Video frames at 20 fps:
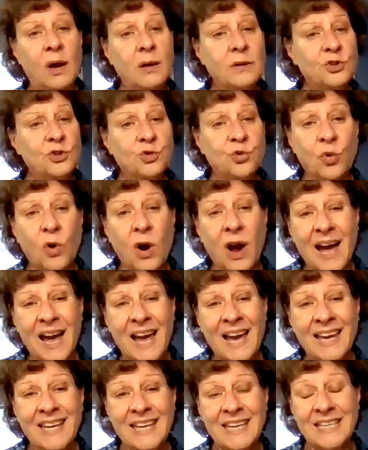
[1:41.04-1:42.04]

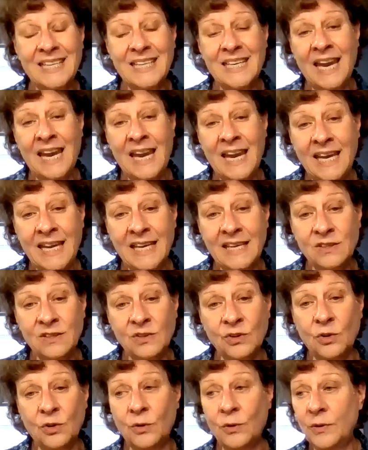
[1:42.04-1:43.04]
try and
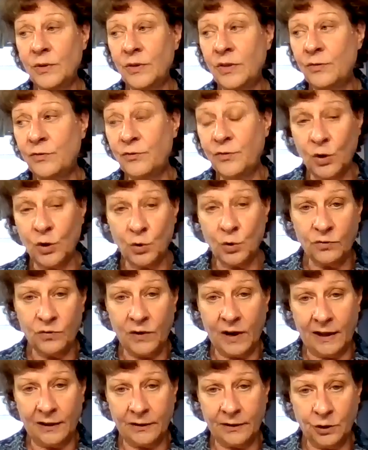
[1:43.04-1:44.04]
handle the phone
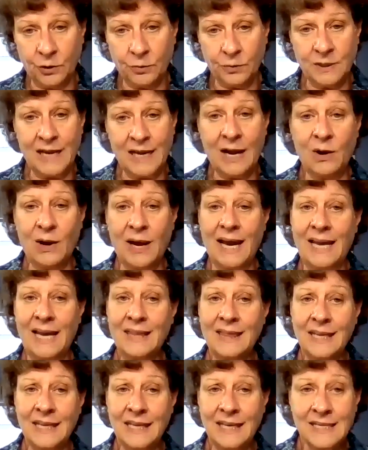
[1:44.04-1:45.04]
volume. Now, I
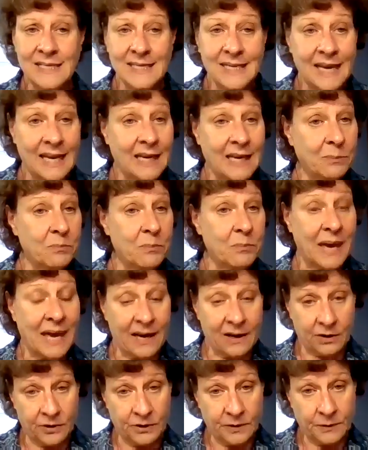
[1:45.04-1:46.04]
think it's getting
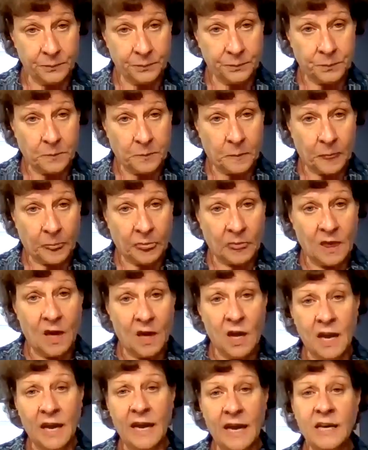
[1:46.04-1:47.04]
better.
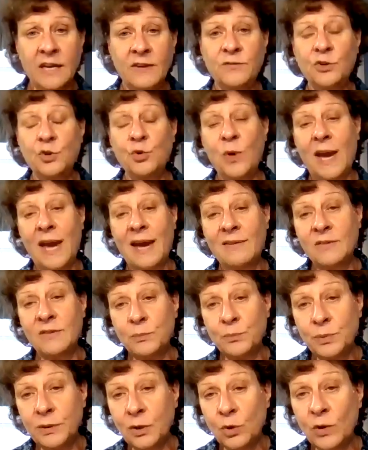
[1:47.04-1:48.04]
And if you have
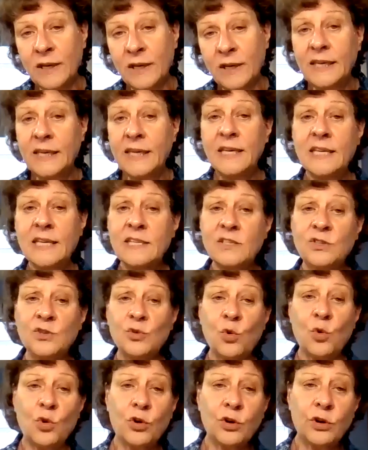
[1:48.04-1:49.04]
employees
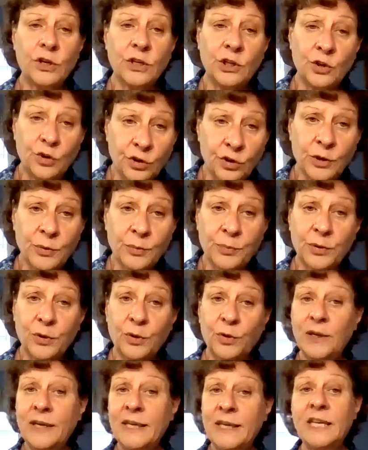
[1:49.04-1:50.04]
or you're an
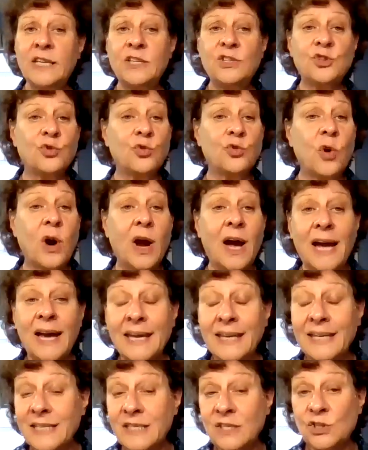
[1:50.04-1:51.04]
employee
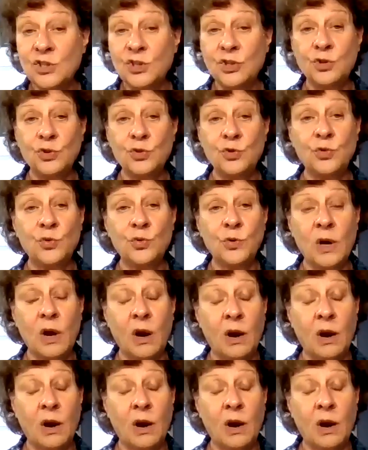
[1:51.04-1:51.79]
trying to